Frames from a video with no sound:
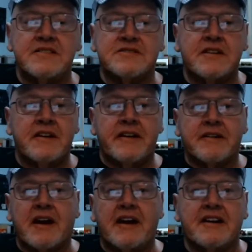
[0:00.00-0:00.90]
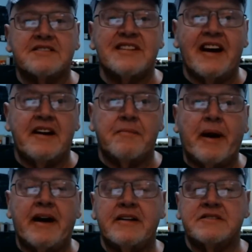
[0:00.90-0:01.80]
is kind of excited
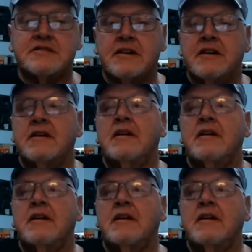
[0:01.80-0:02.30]
about is